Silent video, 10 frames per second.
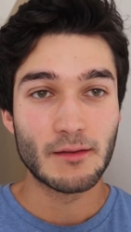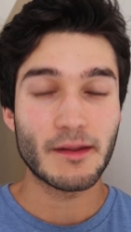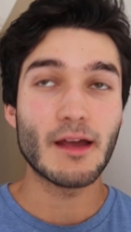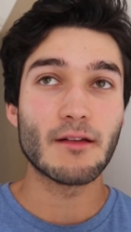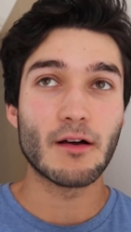But
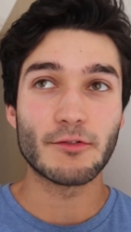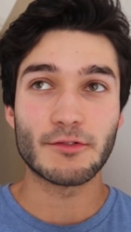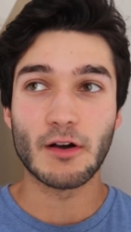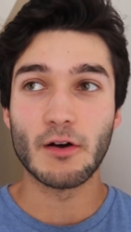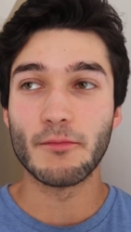yeah, the whole,
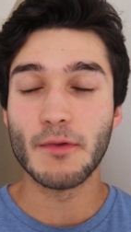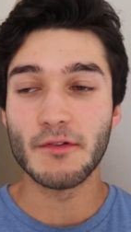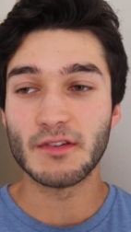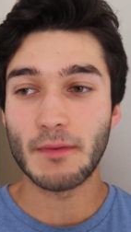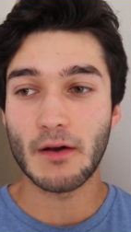the whole
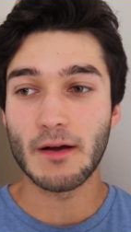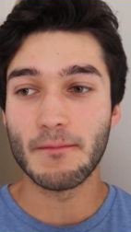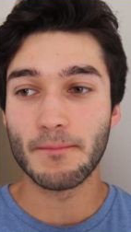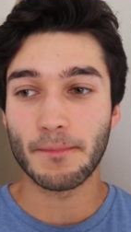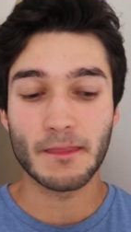movie's about
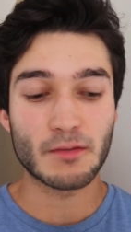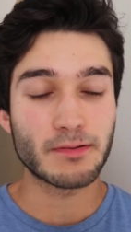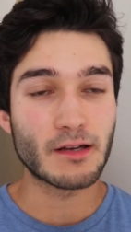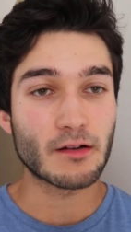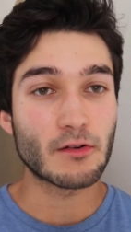um, this
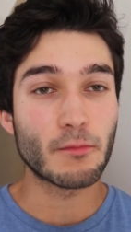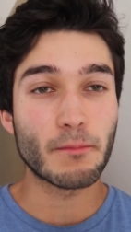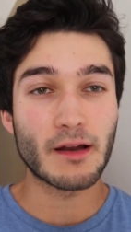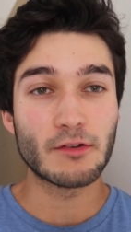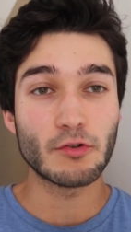planet called
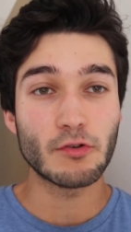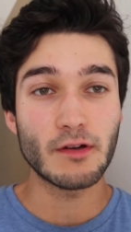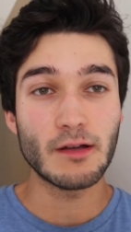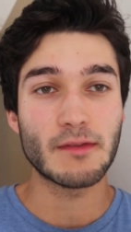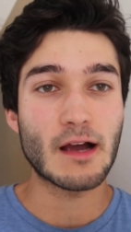
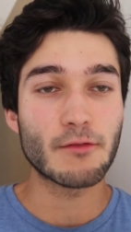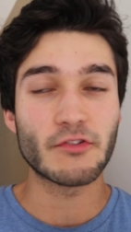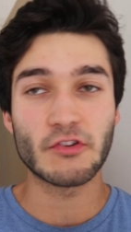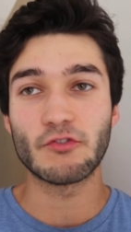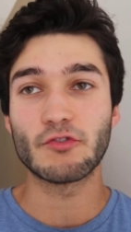Pandora and the Alpha
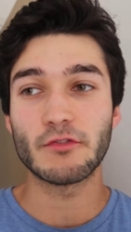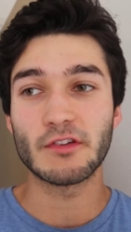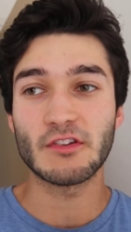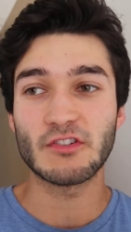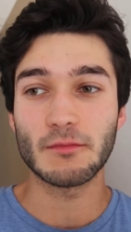Centauri
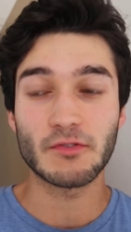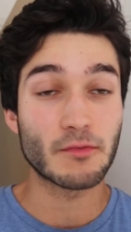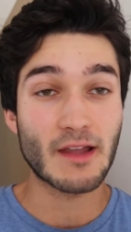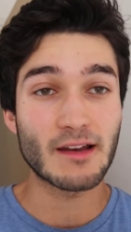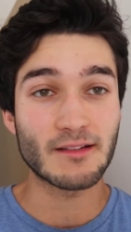system,
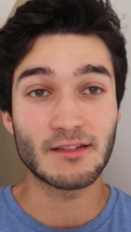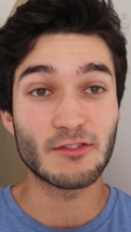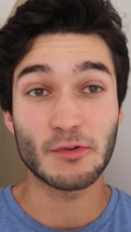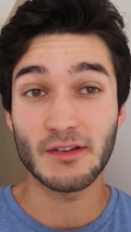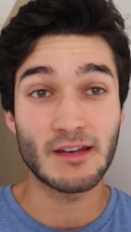some galaxy,
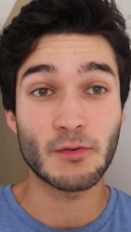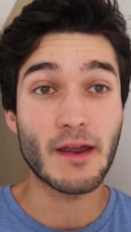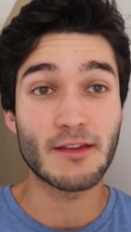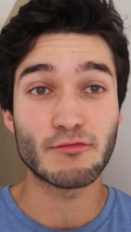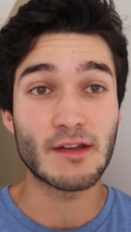so in a
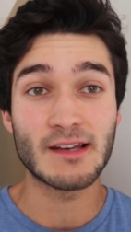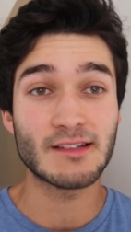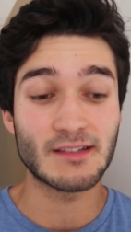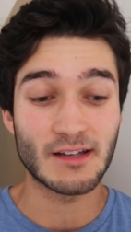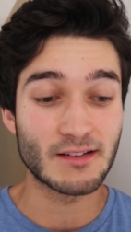way it's
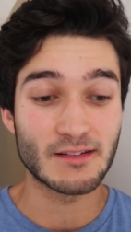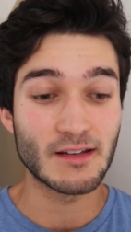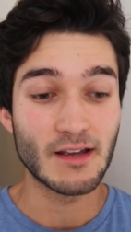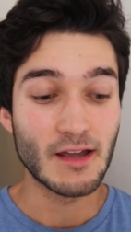realistic because